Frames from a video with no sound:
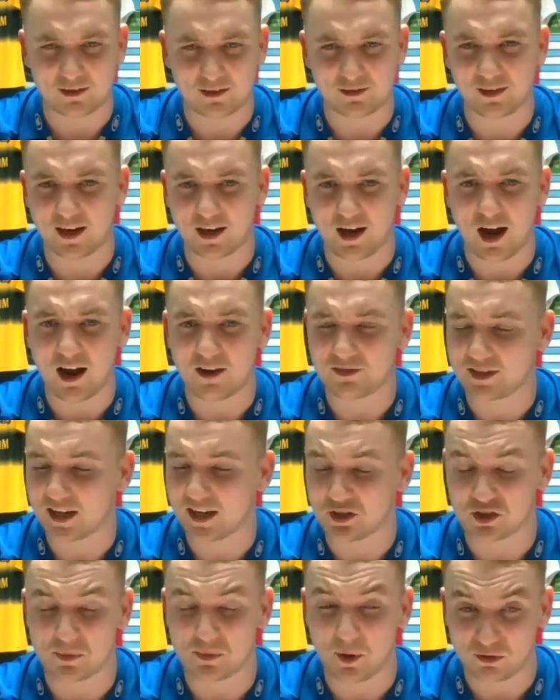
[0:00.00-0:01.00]
Harv said, just
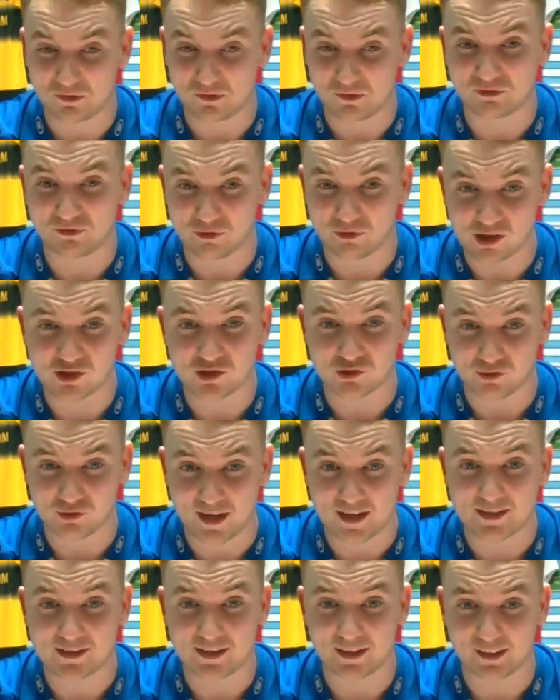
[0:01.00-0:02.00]
the most
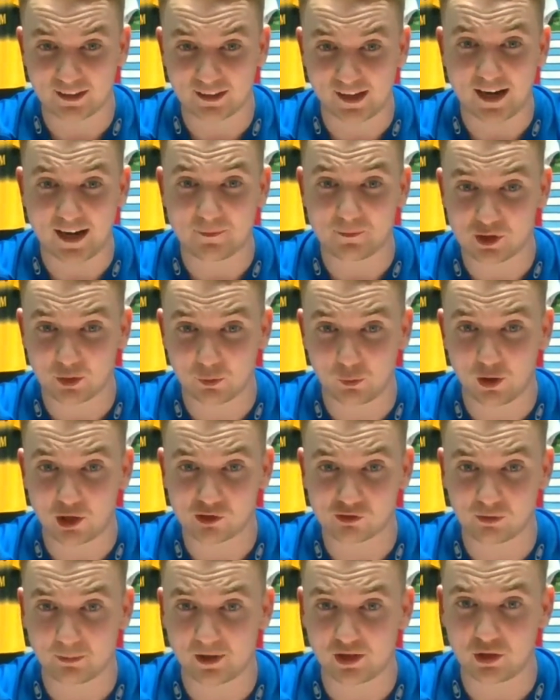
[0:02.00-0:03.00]
frustrating game to
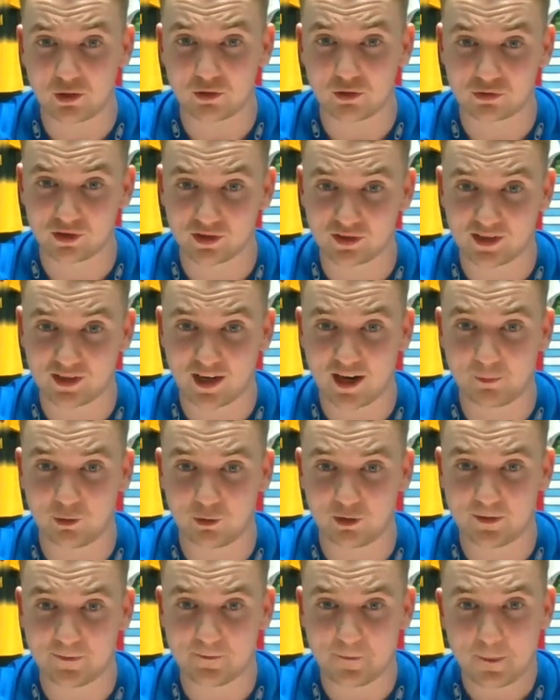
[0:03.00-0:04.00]
watch from a neutral
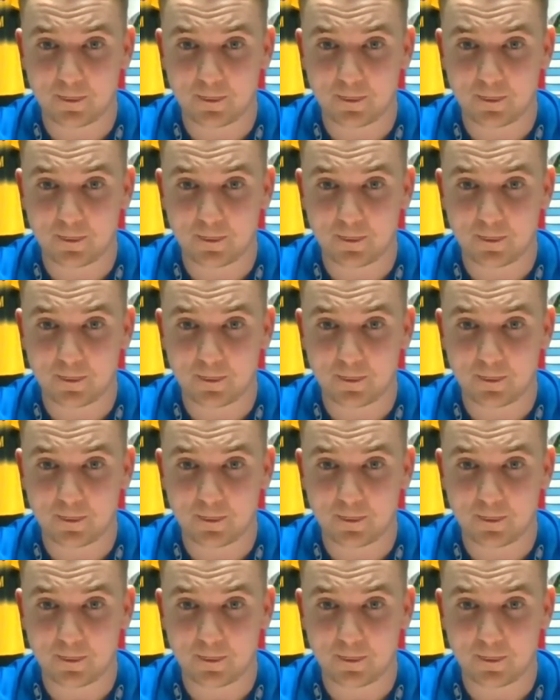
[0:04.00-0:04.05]
standpoint.